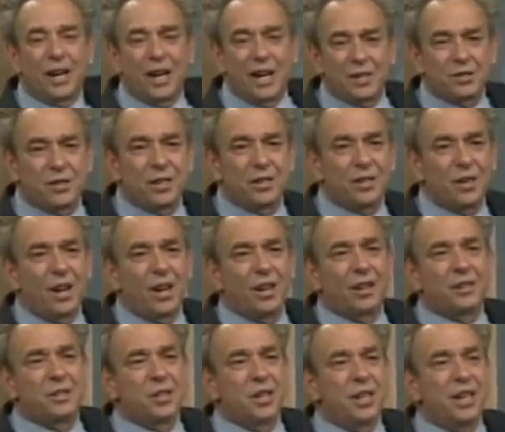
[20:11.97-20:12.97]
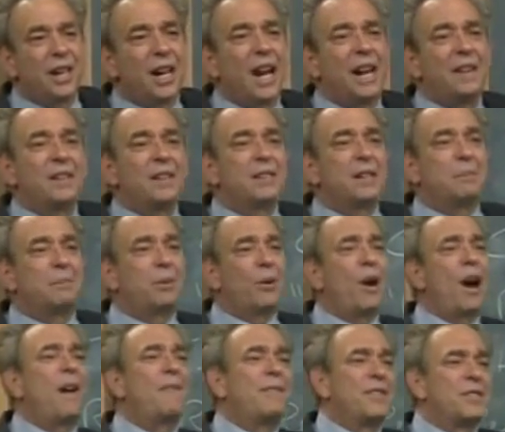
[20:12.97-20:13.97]
eschatology, and that the
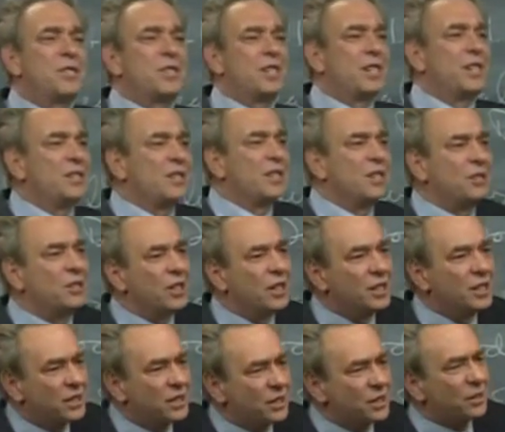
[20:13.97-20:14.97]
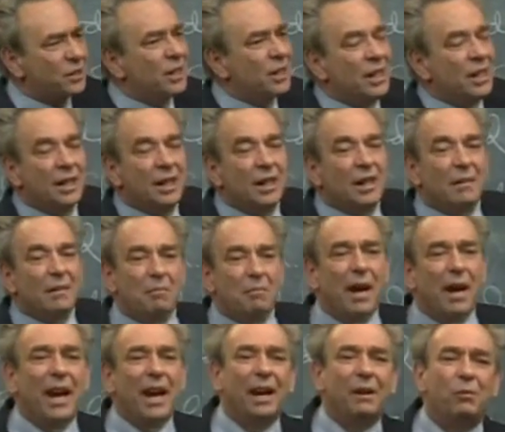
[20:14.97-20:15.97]
prophecies that Jesus
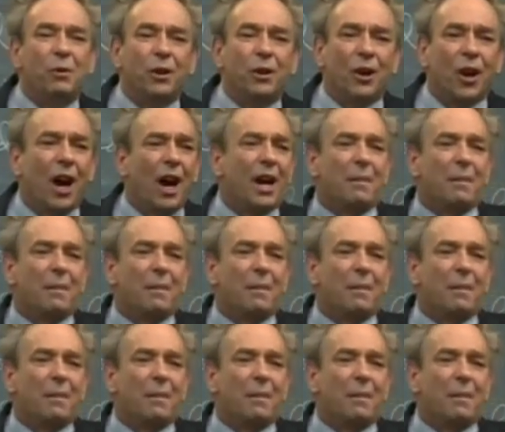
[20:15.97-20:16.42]
made were not